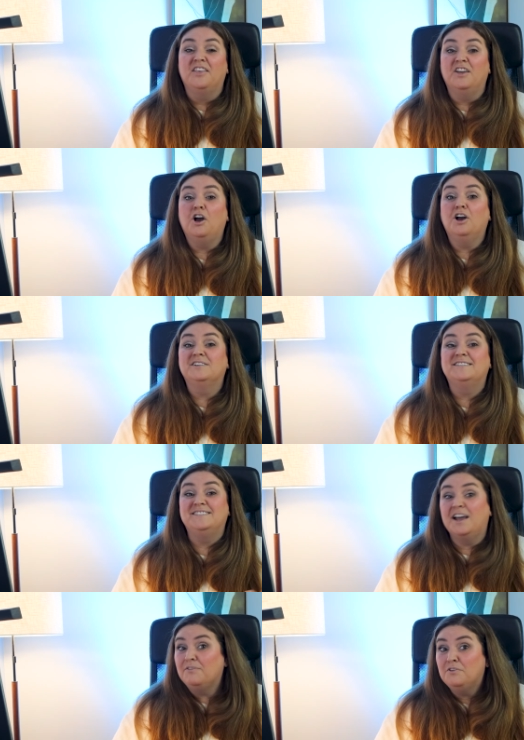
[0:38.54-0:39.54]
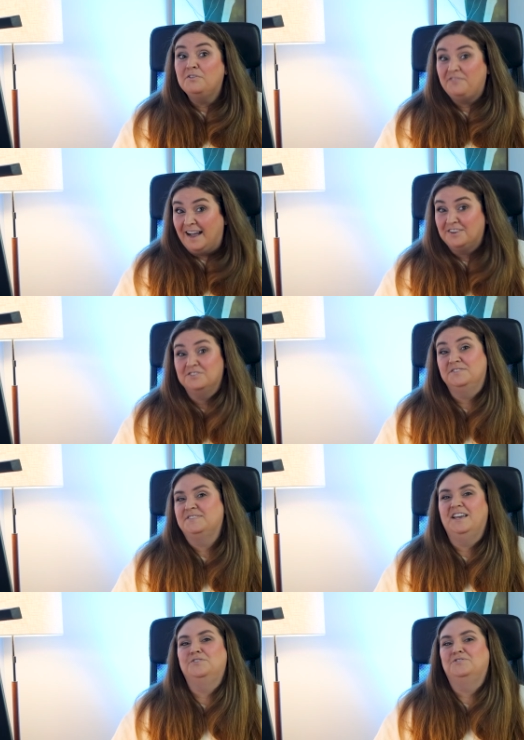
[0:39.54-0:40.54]
There are several factors
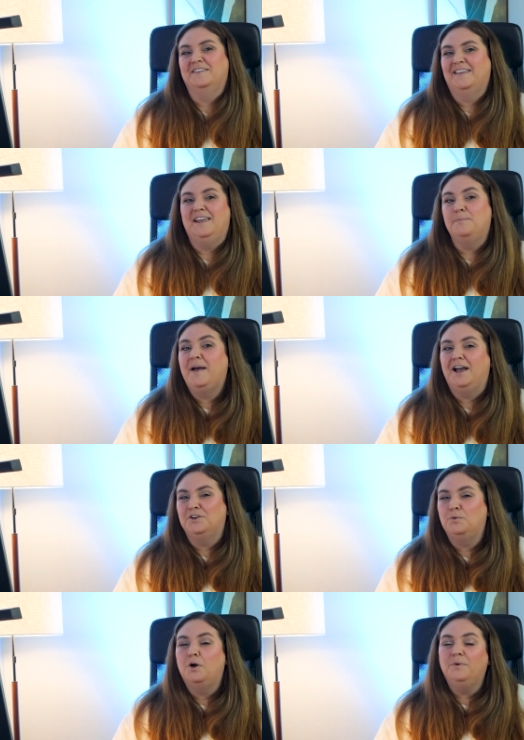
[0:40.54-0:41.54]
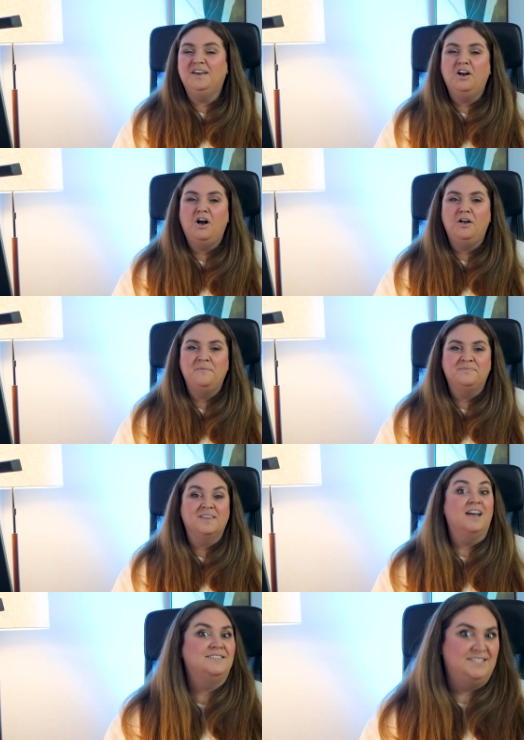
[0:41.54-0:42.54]
of scheduling that impact what we call
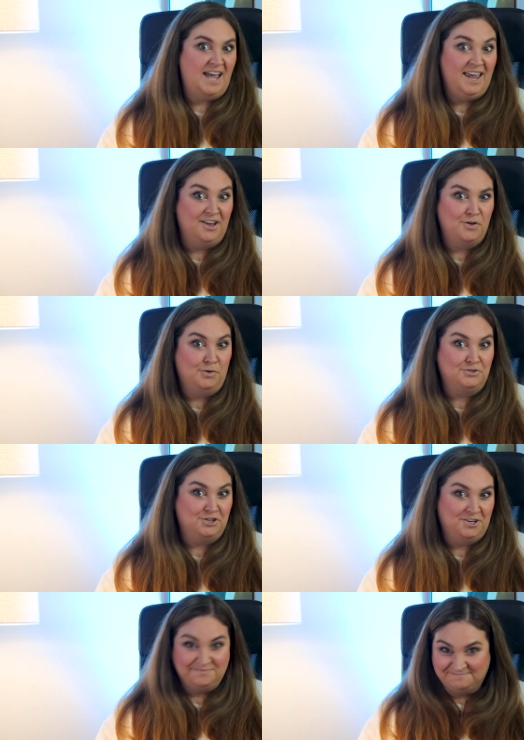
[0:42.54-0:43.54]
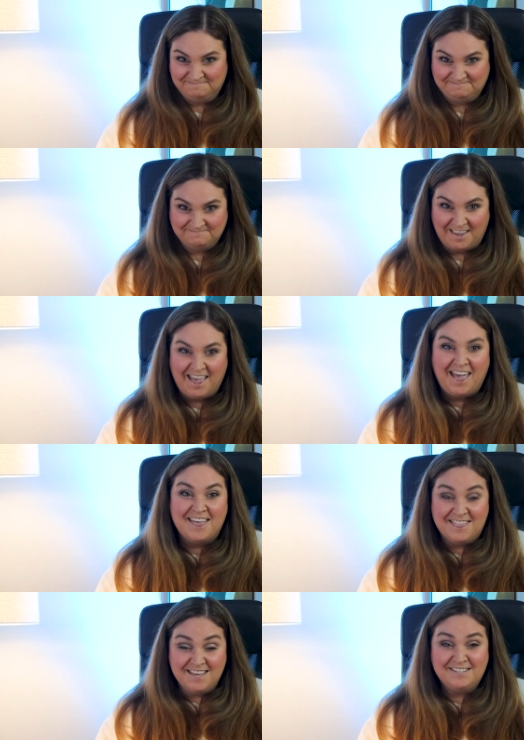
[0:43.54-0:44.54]
a staying culture.
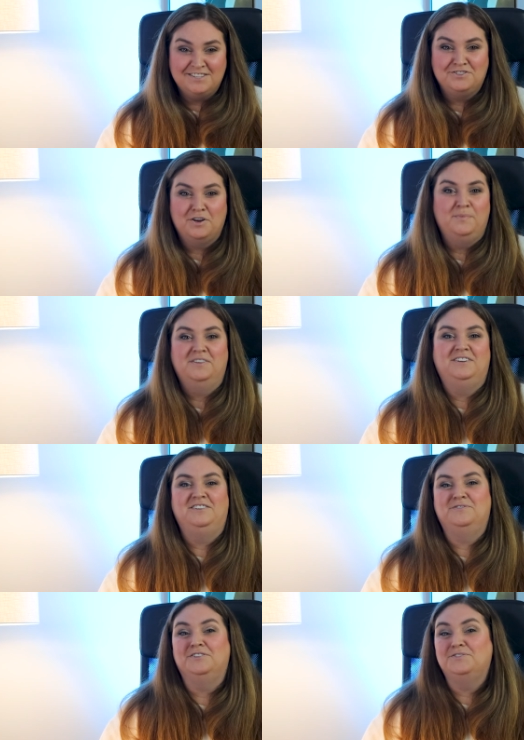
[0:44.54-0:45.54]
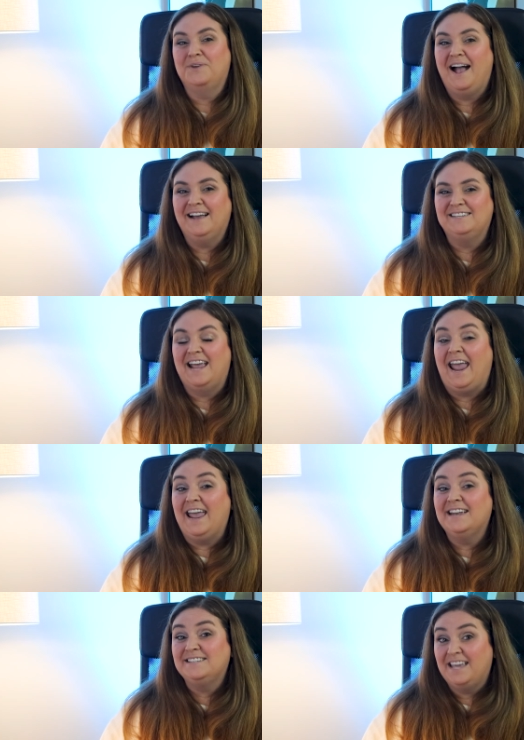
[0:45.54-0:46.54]
This is your ability to attract
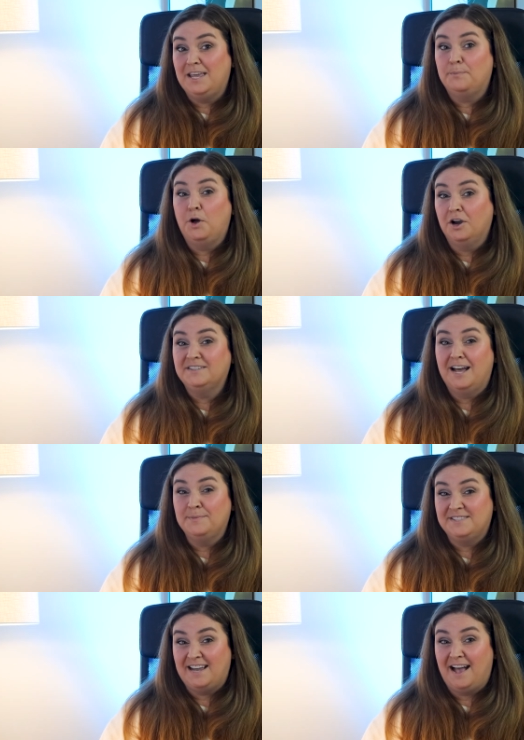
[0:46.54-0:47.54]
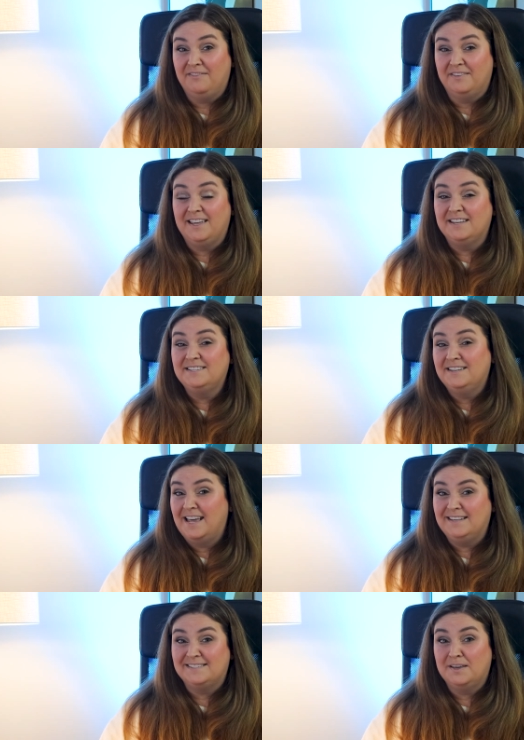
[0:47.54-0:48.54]
and keep part-time staff in
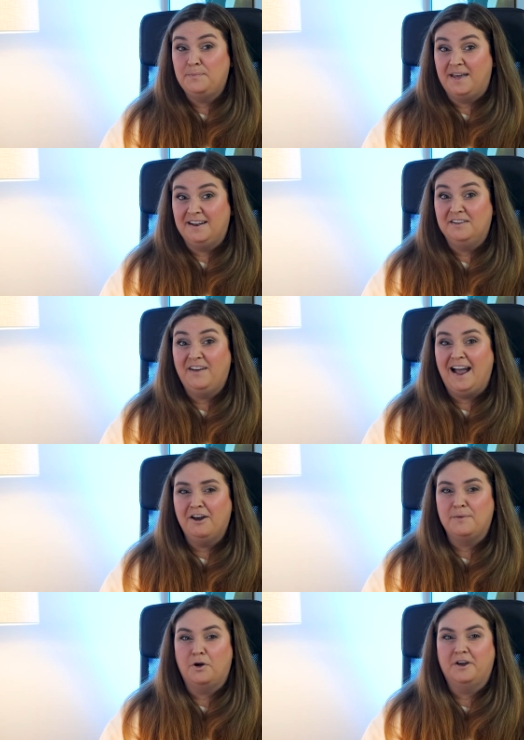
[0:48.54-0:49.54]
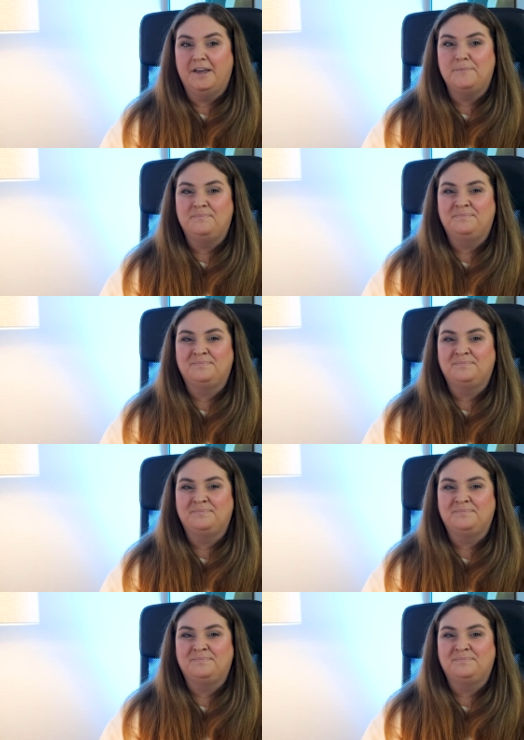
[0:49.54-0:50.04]
today's competitive hiring market.